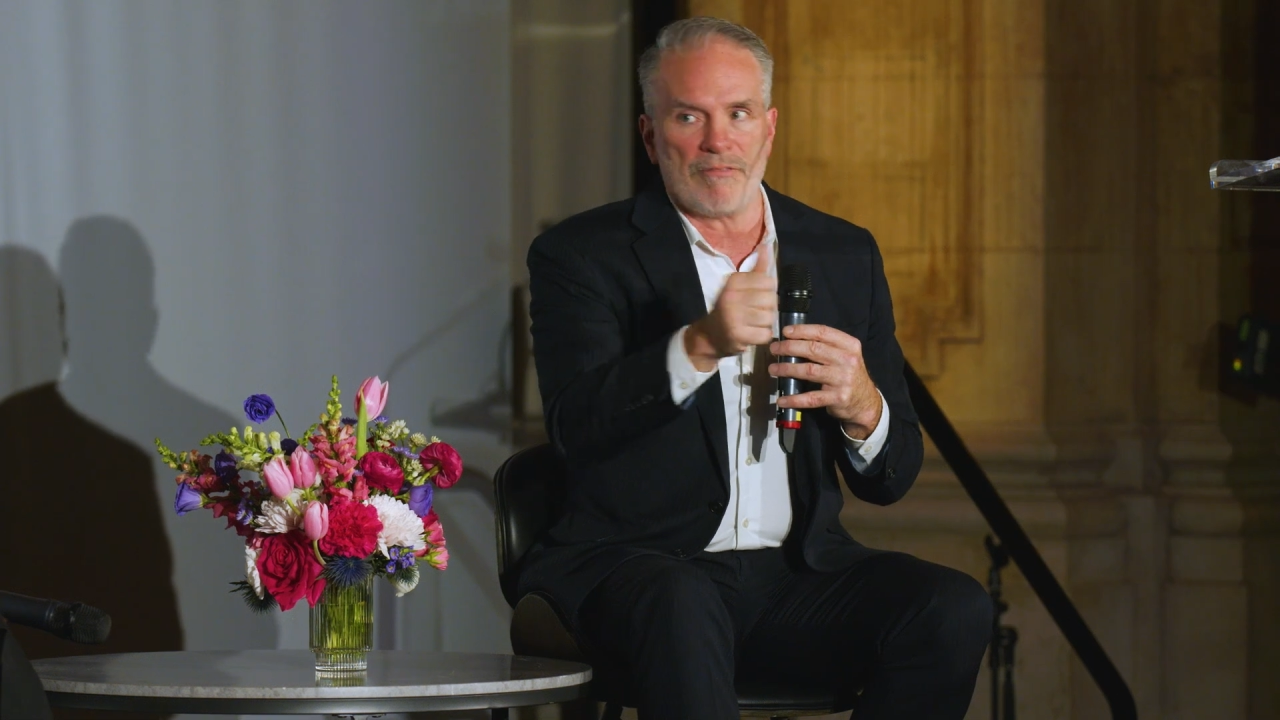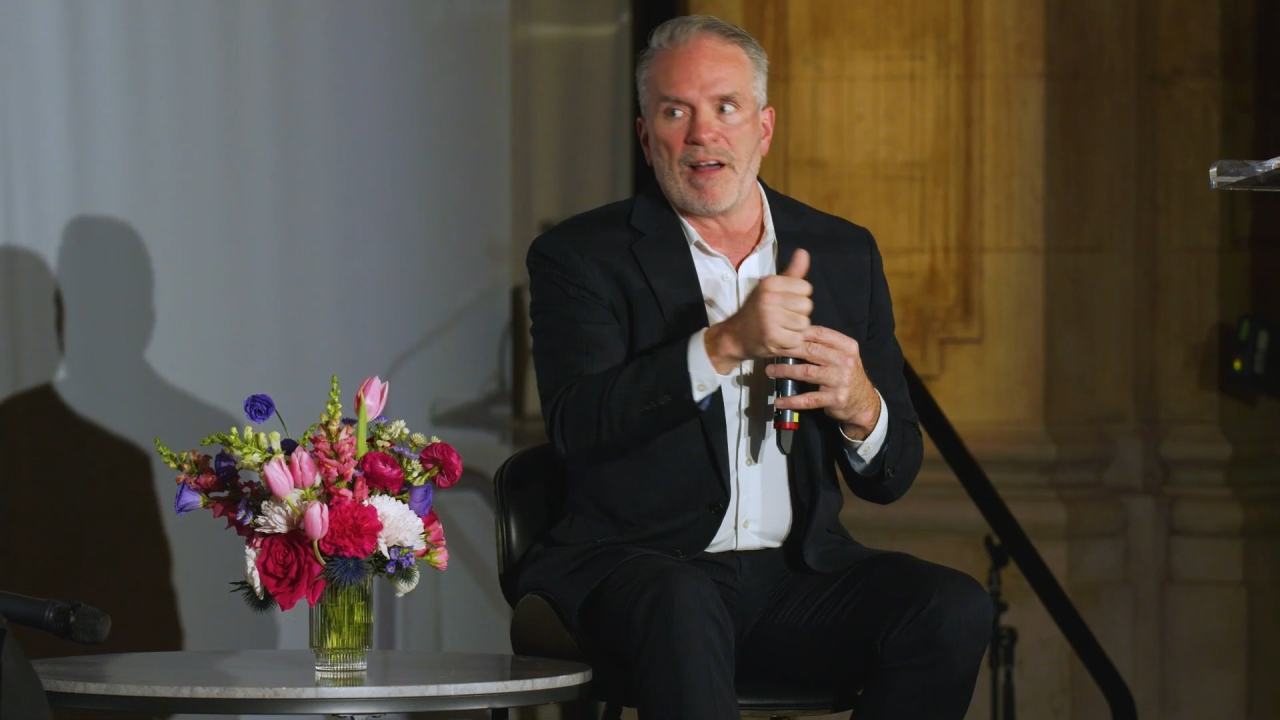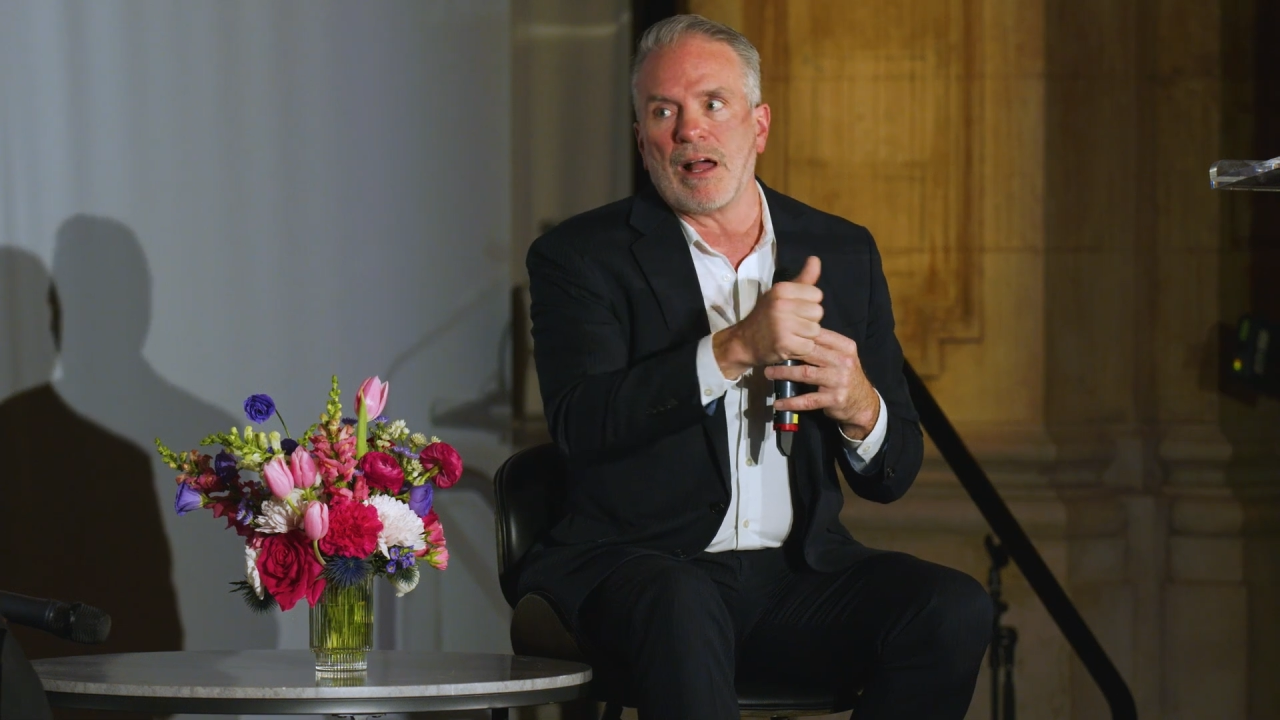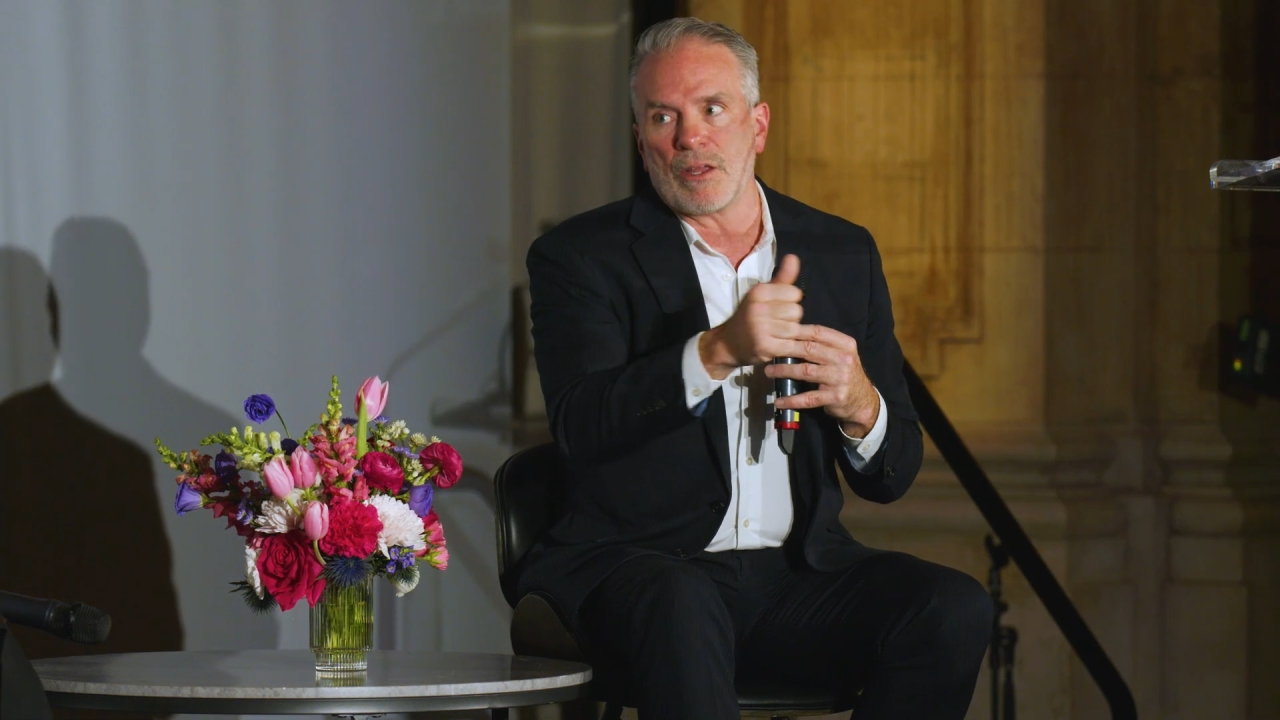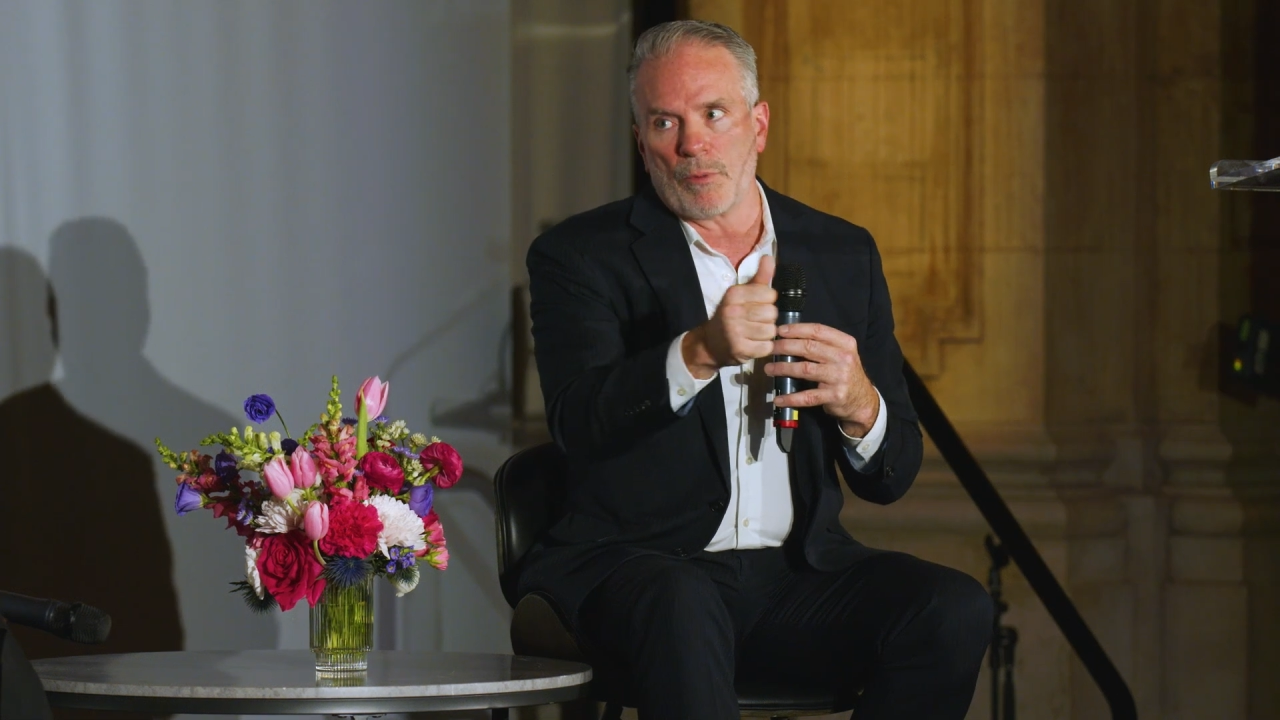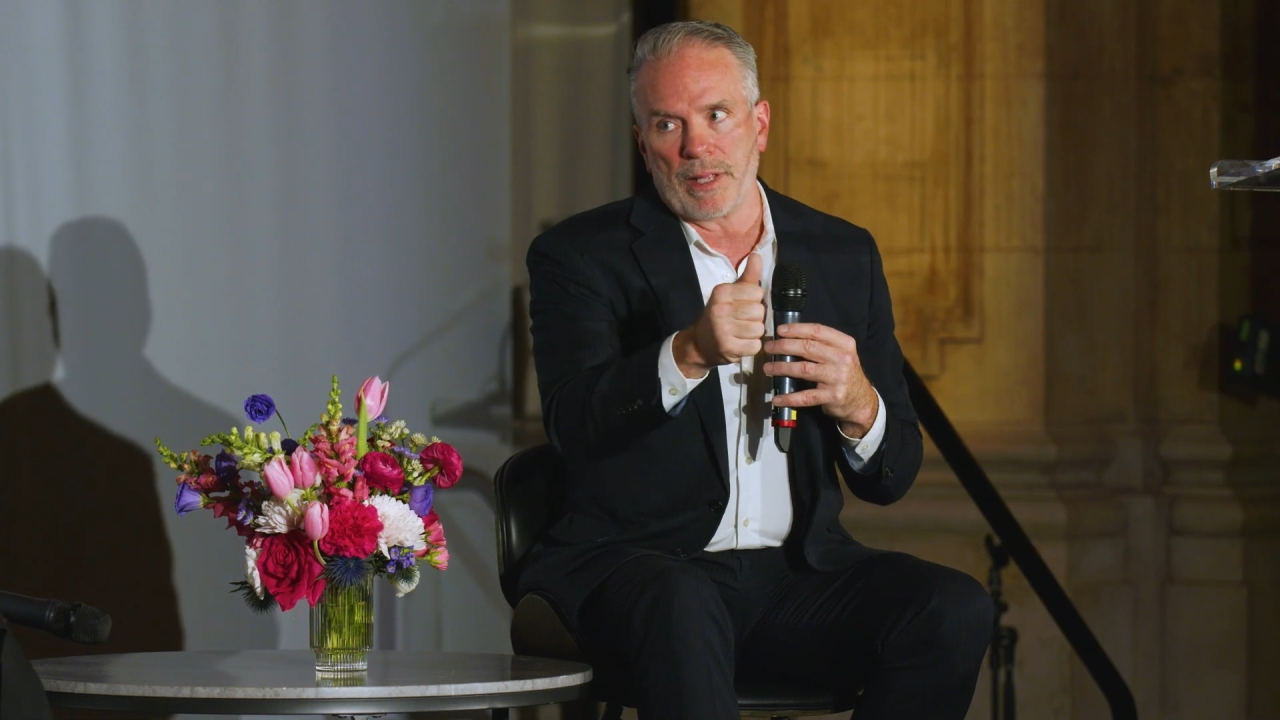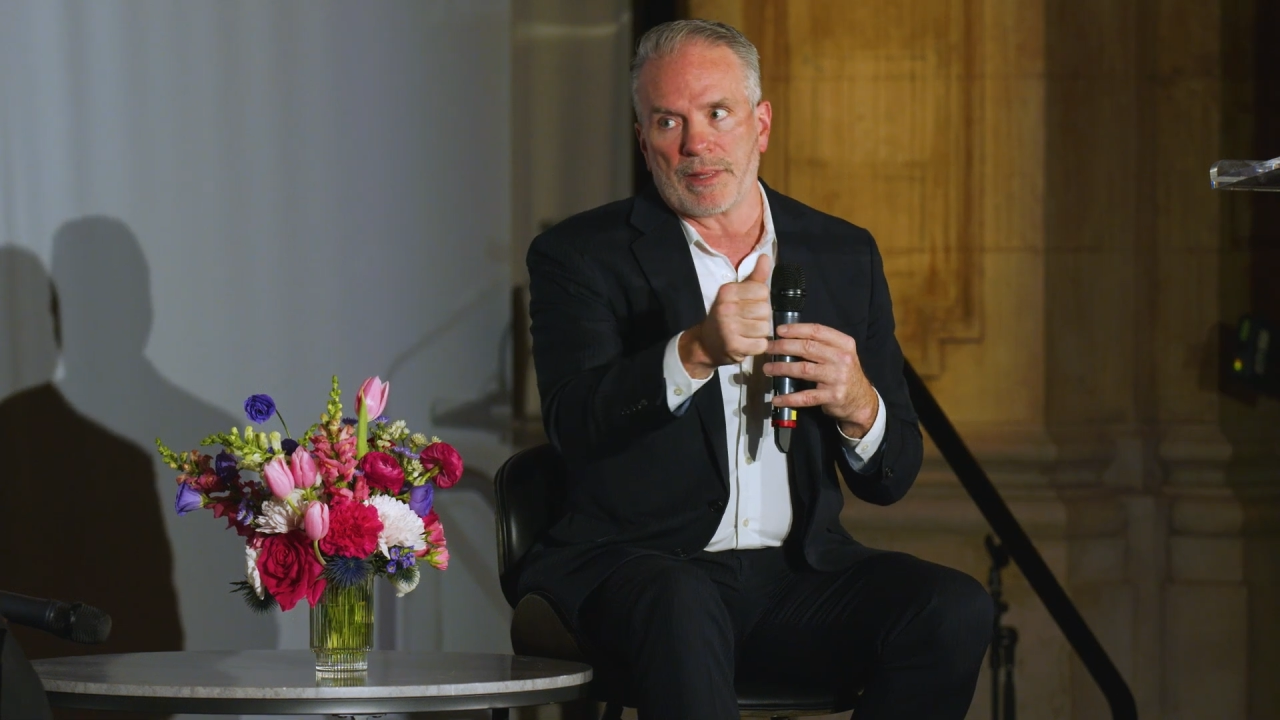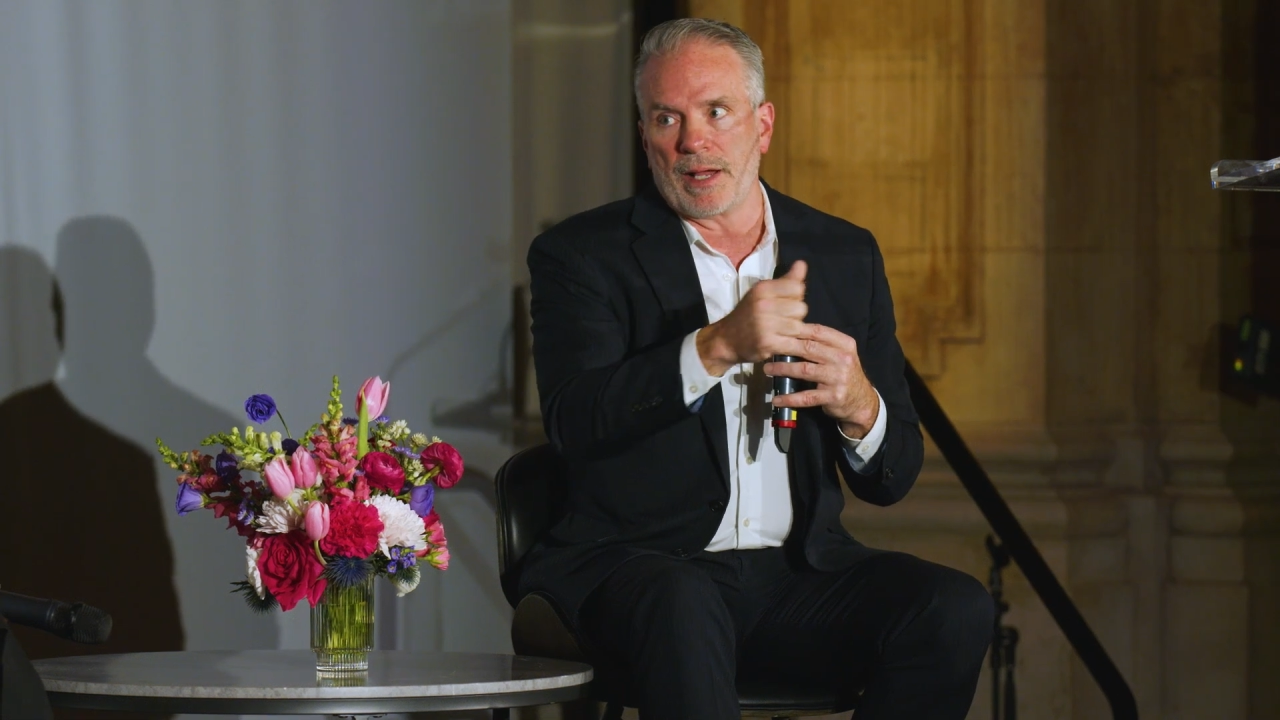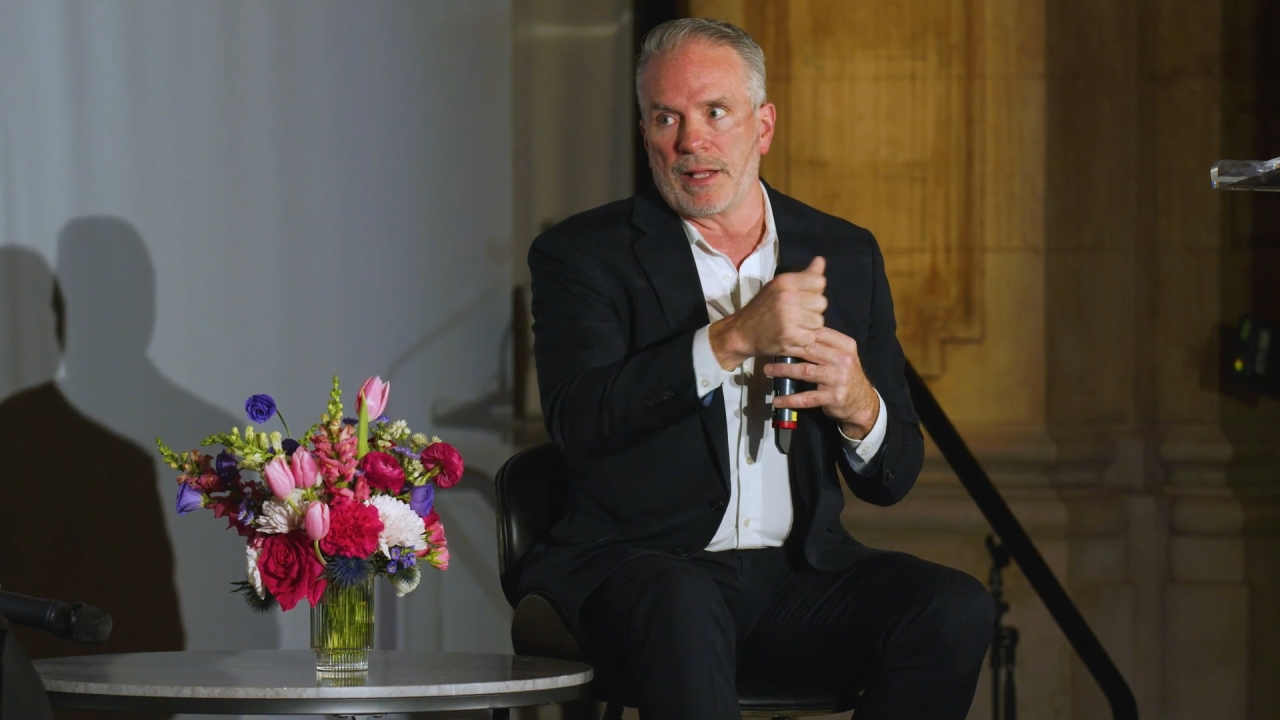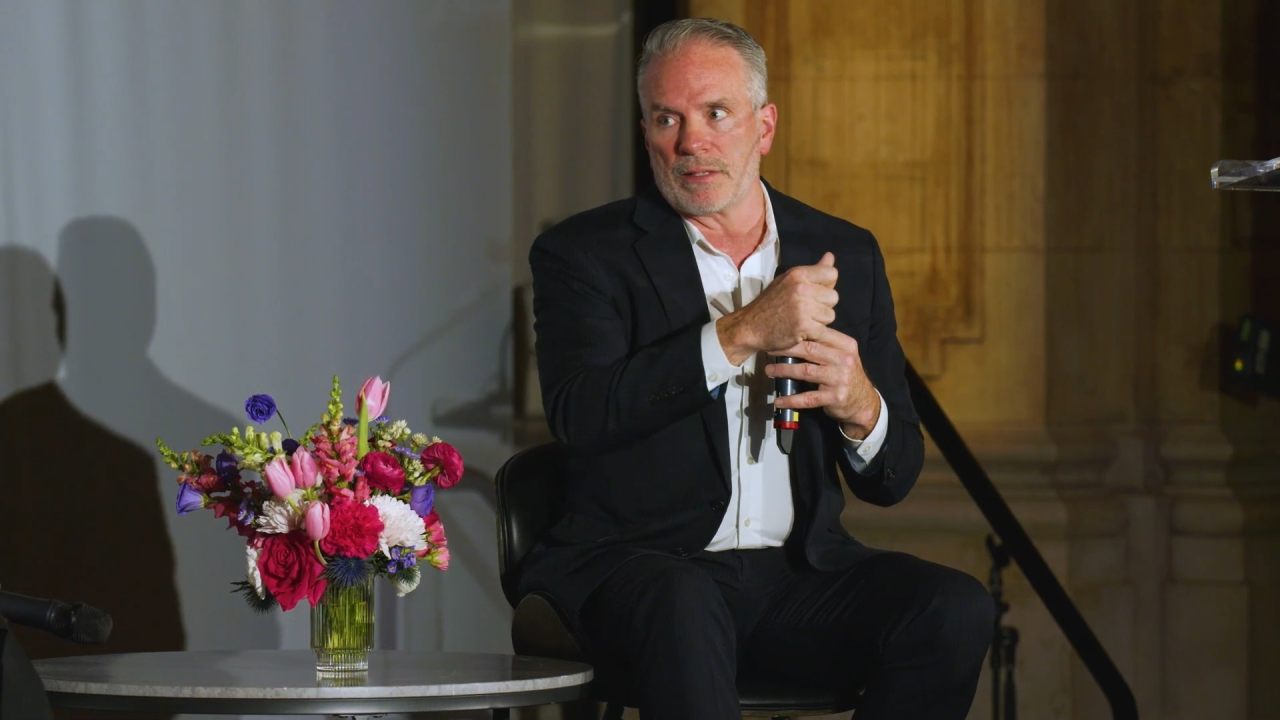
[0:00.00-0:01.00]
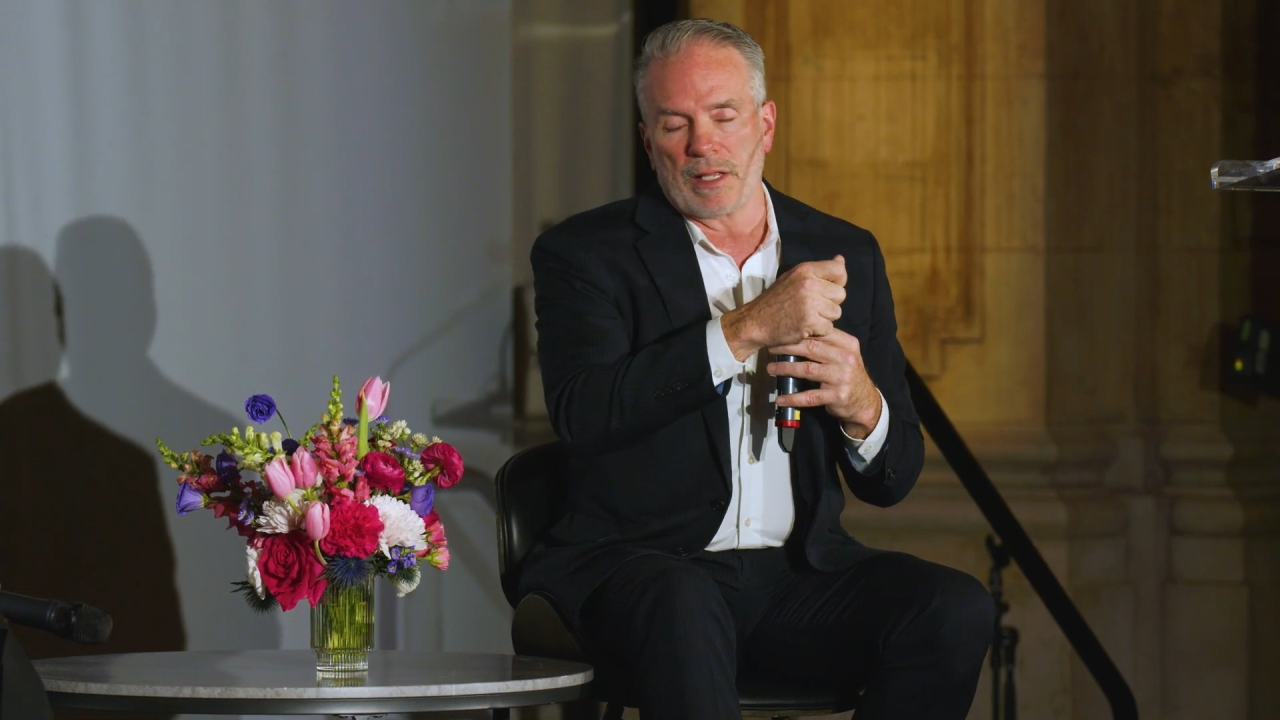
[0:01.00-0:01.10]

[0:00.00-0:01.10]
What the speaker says: evaluate that.